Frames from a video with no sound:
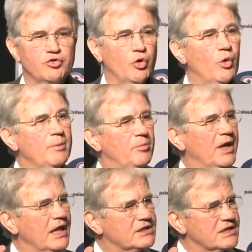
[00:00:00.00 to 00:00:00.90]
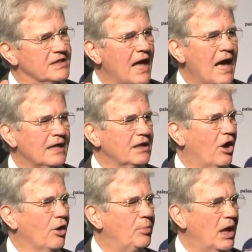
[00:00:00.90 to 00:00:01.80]
So, but it's not
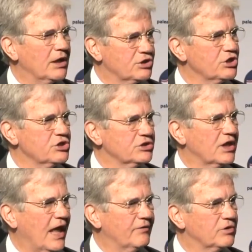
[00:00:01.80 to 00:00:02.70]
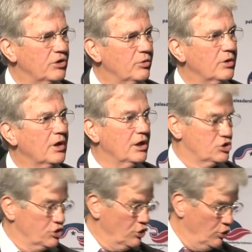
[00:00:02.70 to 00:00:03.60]
our politicians that have to do it.
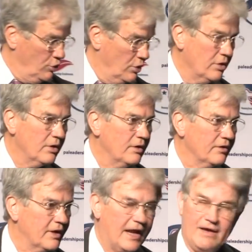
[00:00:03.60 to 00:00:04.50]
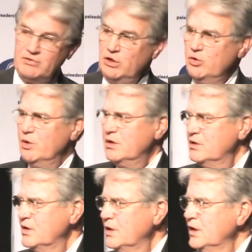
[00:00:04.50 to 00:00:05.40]
It's you that have to do it.
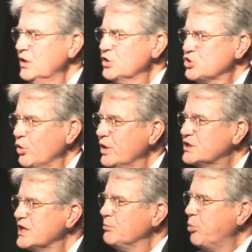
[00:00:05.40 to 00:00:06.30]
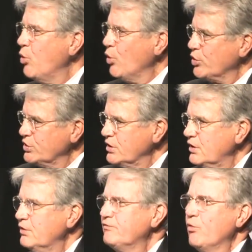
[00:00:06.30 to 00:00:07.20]
So it's important
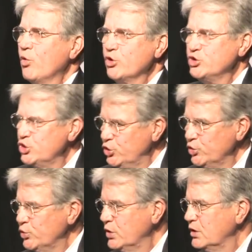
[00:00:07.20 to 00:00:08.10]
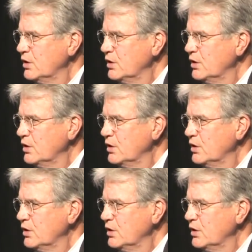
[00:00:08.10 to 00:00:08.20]
for you